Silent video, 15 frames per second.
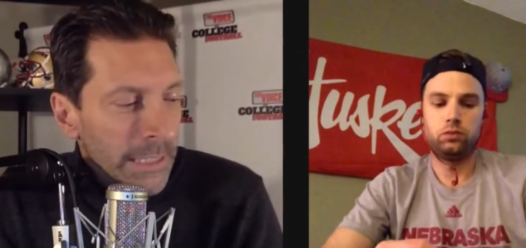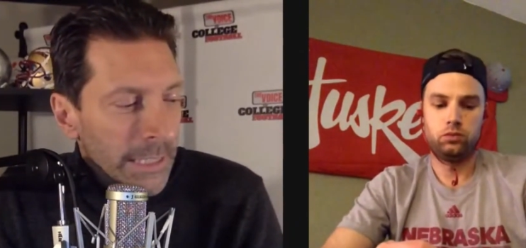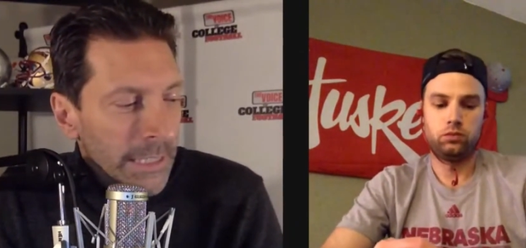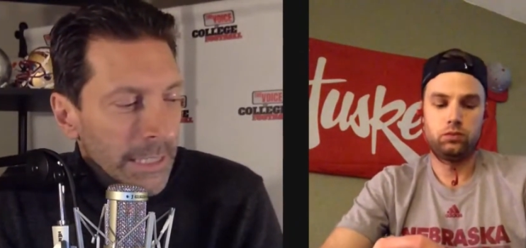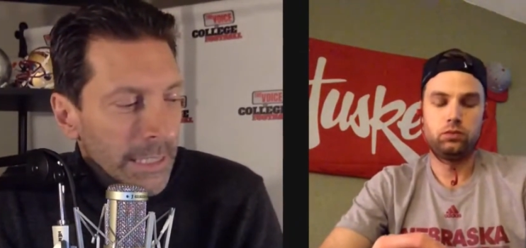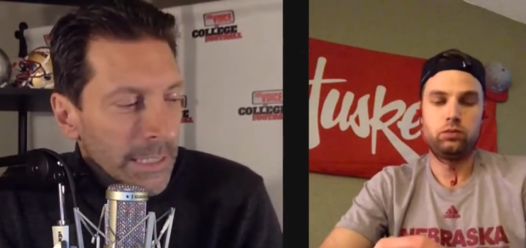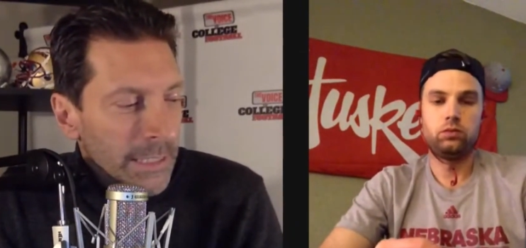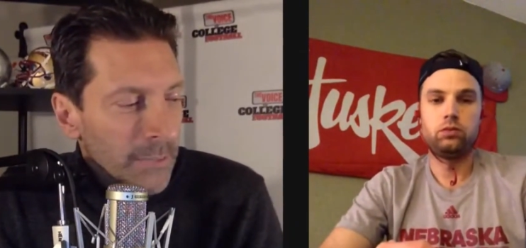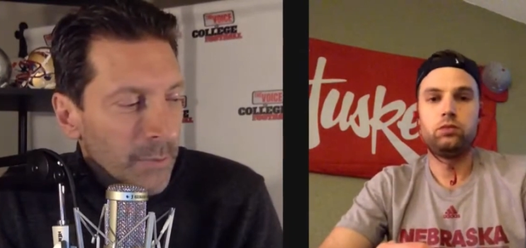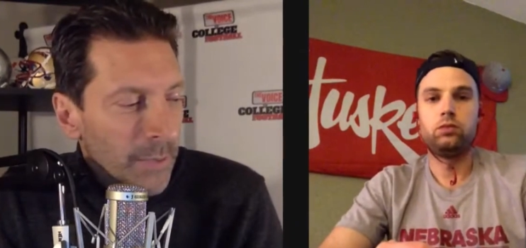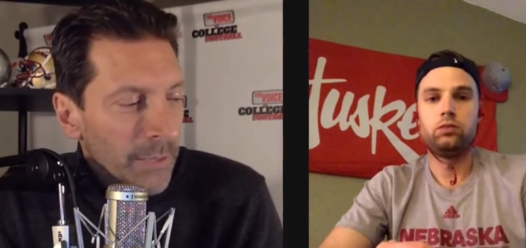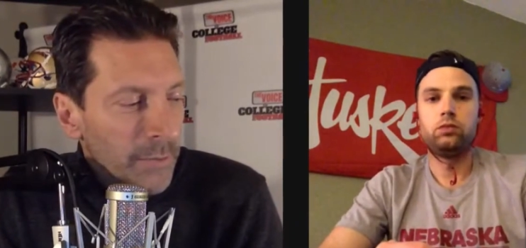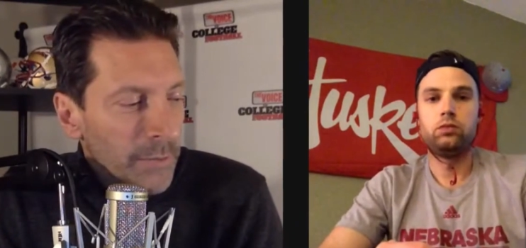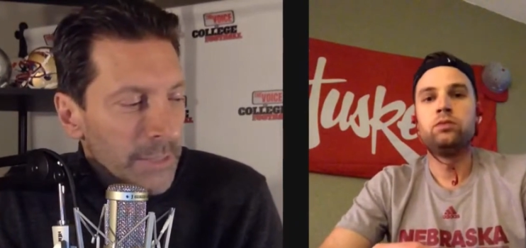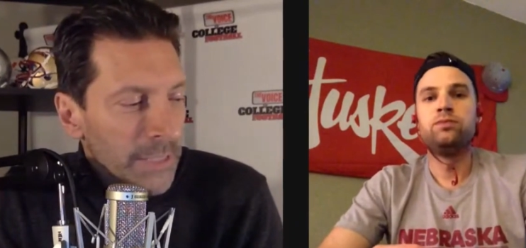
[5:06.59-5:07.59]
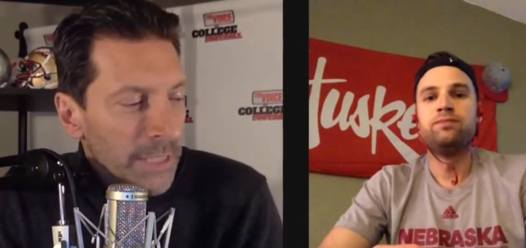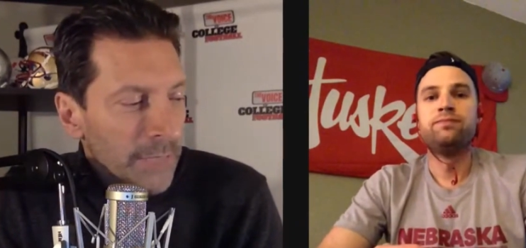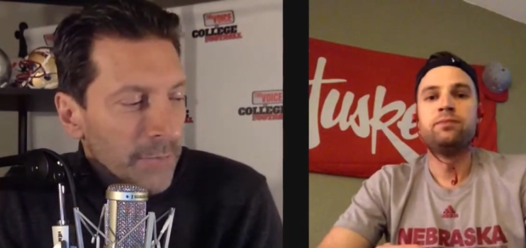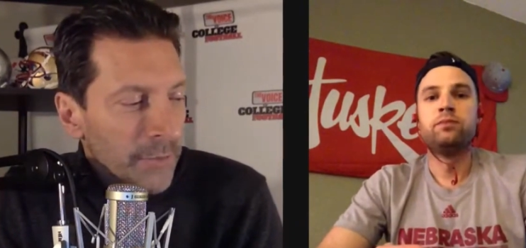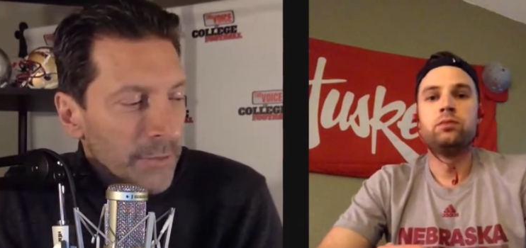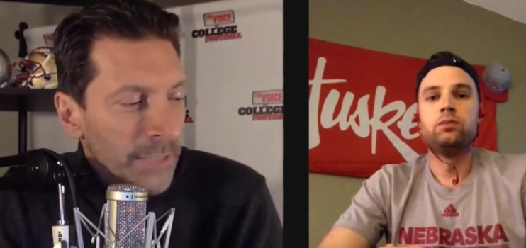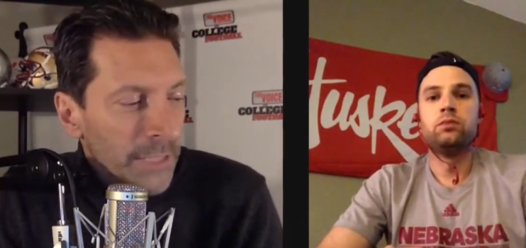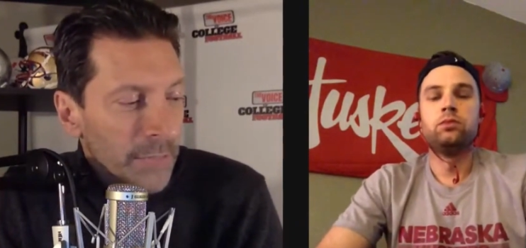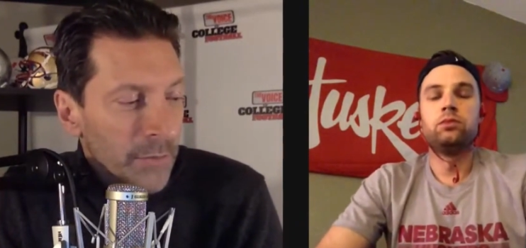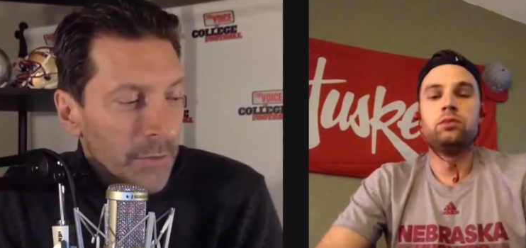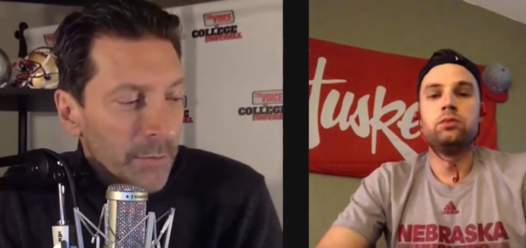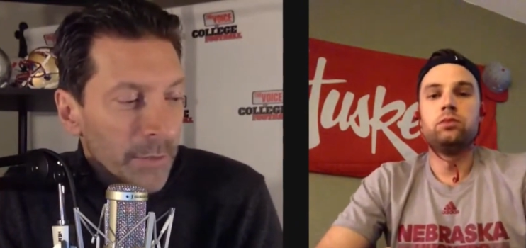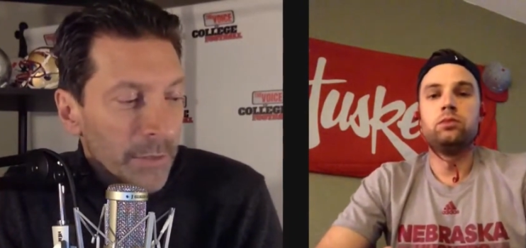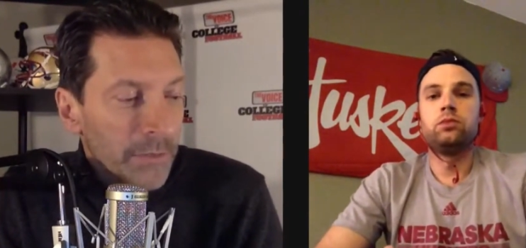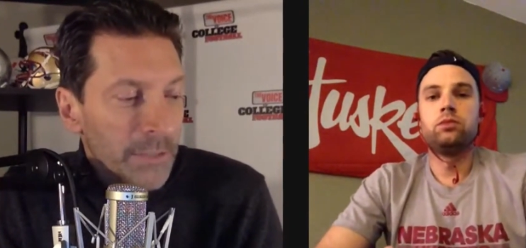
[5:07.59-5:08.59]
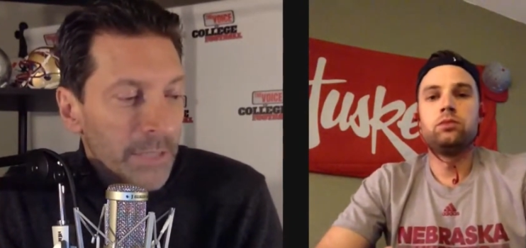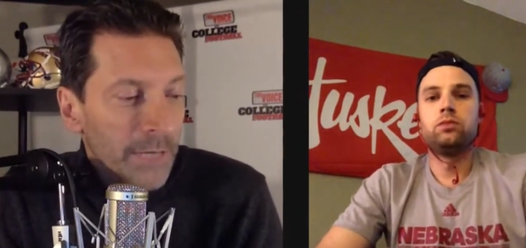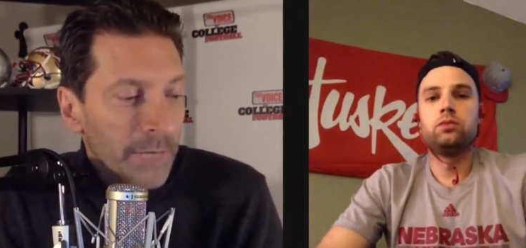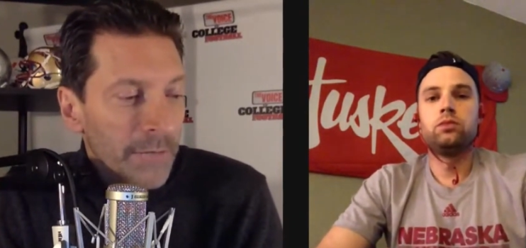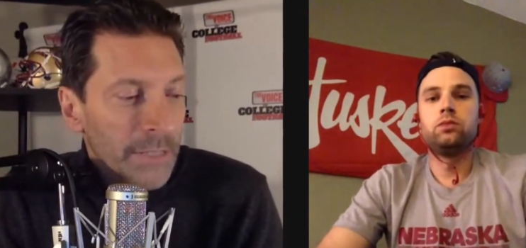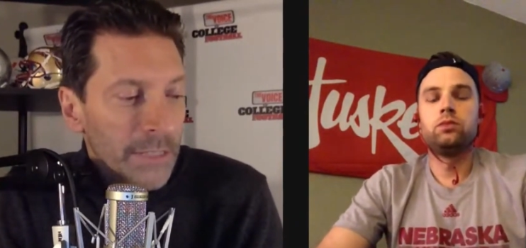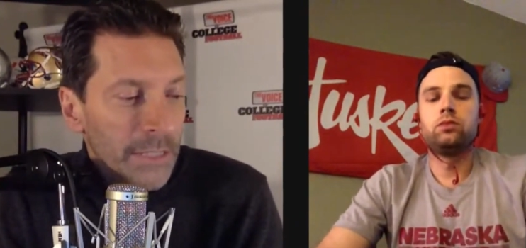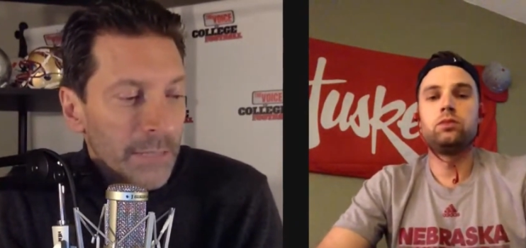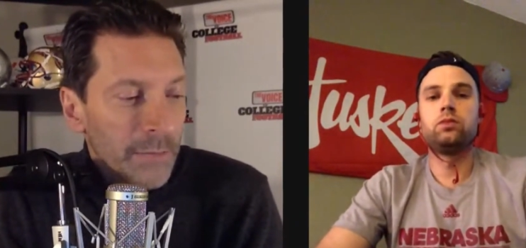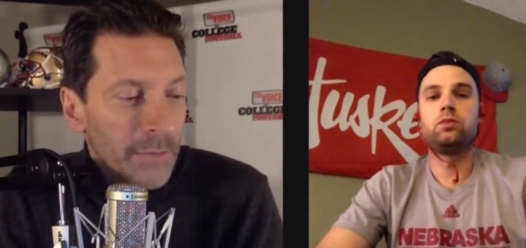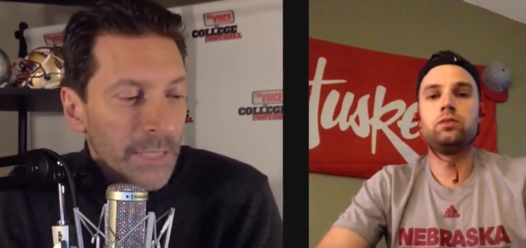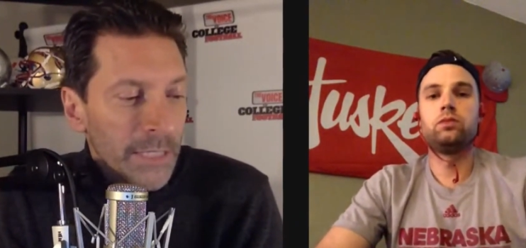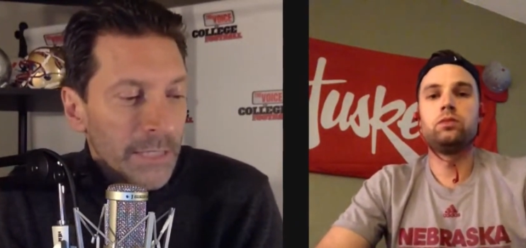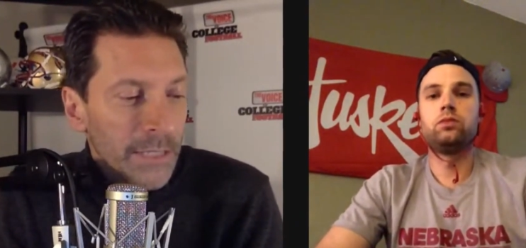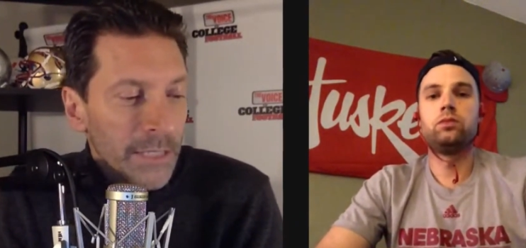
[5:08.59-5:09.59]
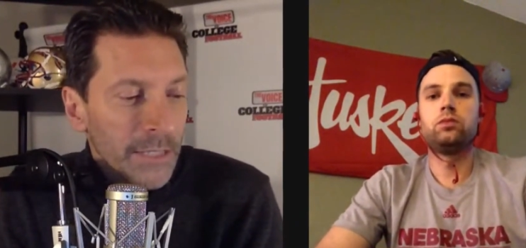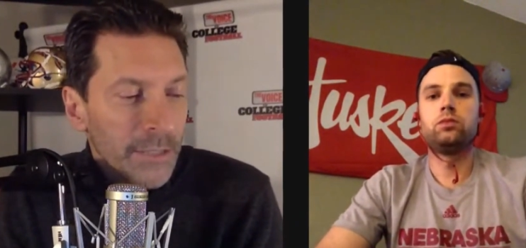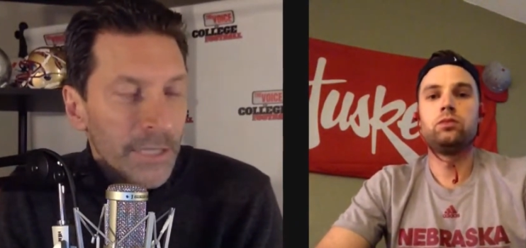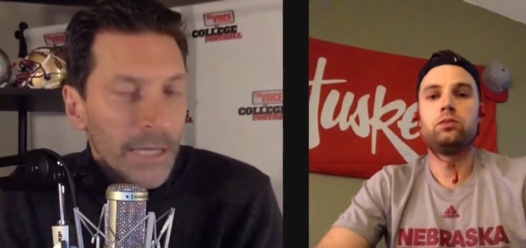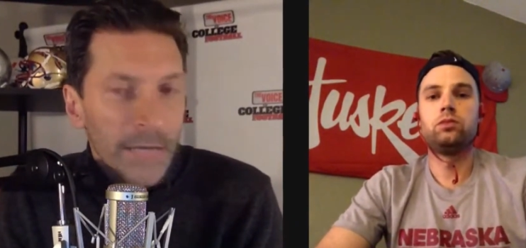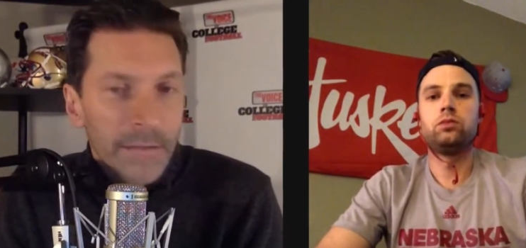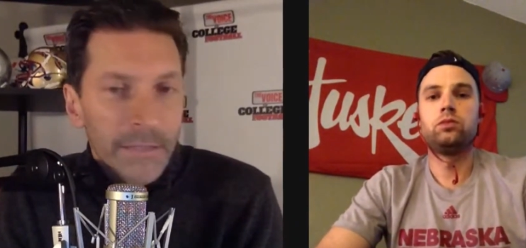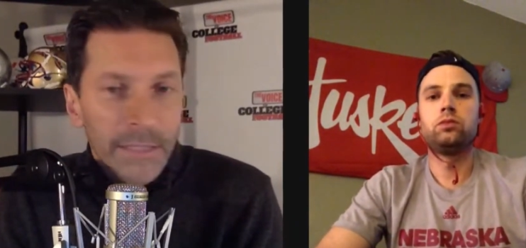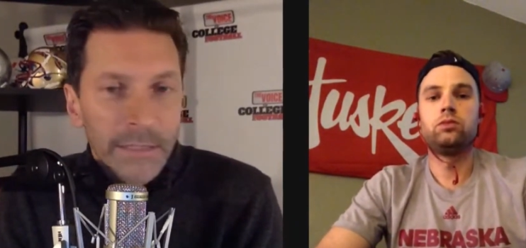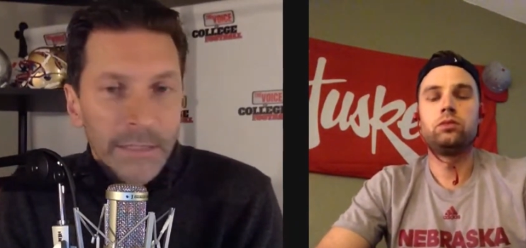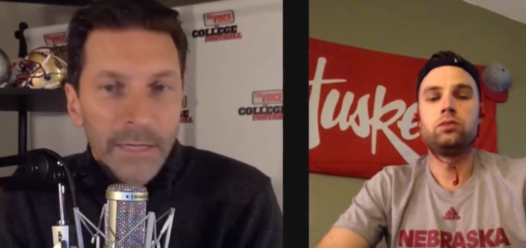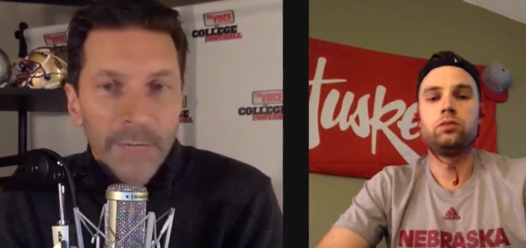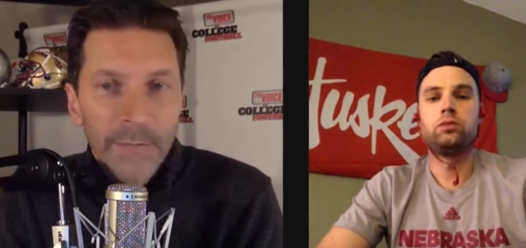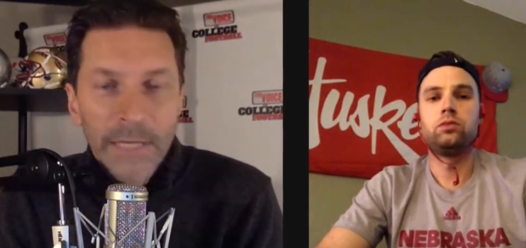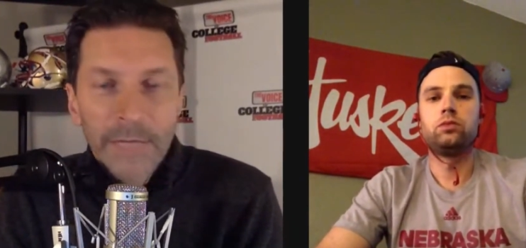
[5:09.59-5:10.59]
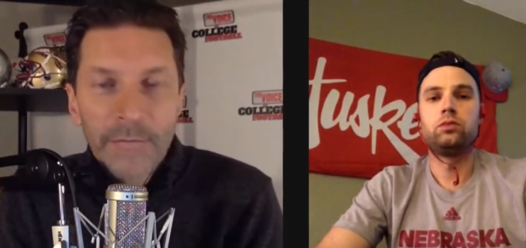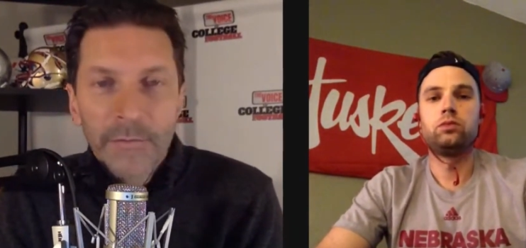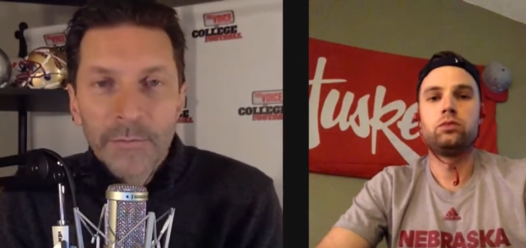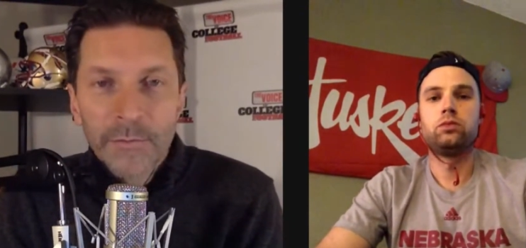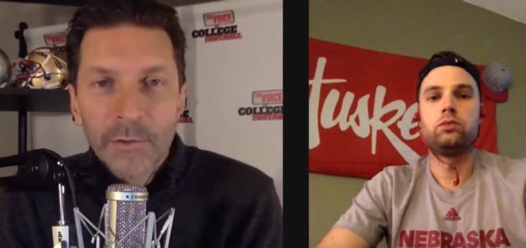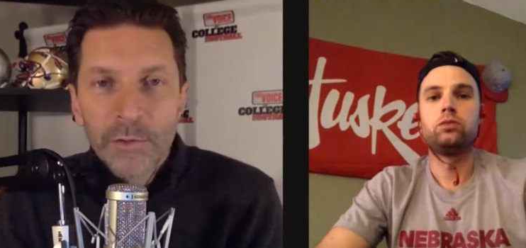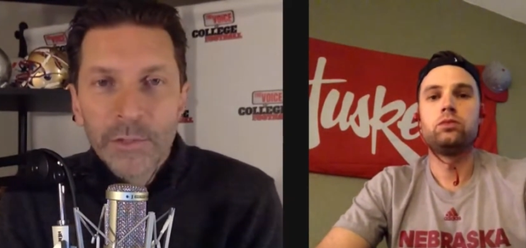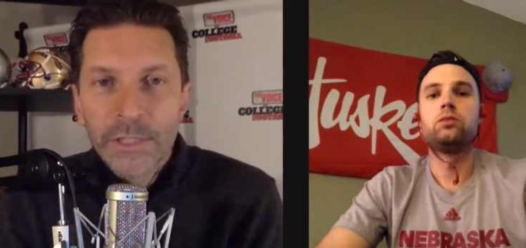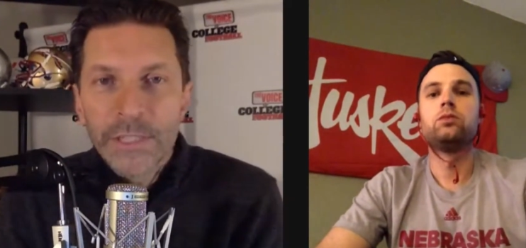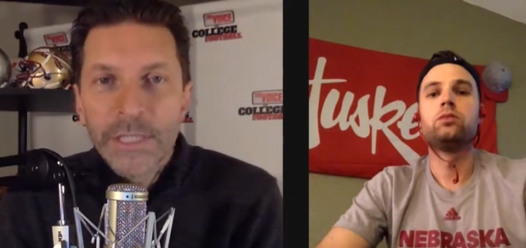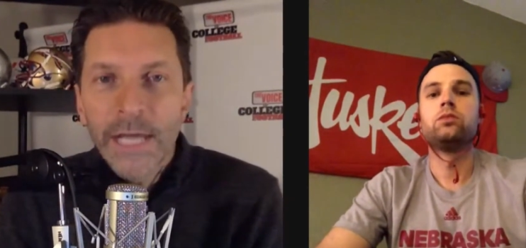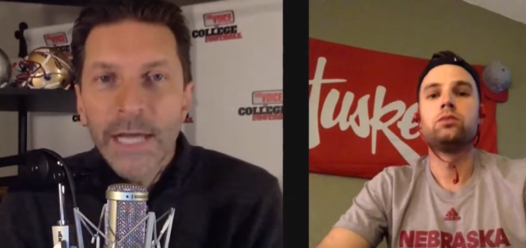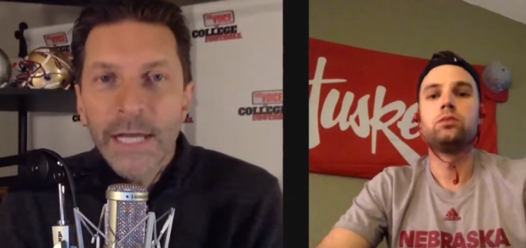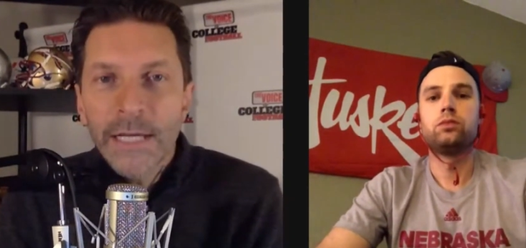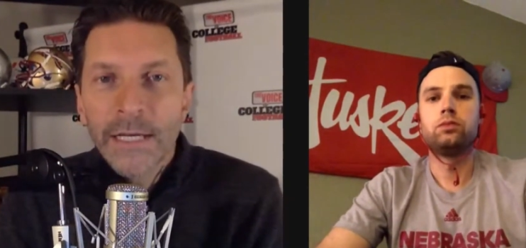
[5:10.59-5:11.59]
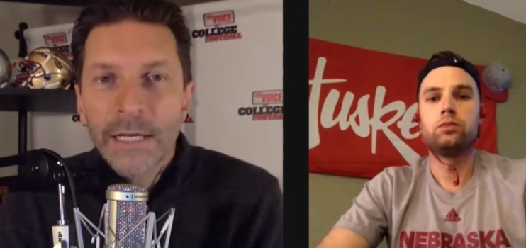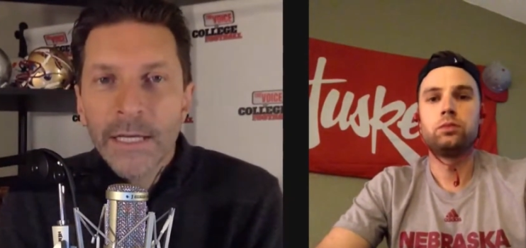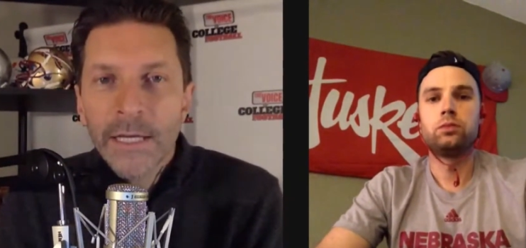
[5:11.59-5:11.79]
Speaker 1: as a wide receiver, Dedrick Mills, obviously, with 10 touchdowns and coming in from Georgia Tech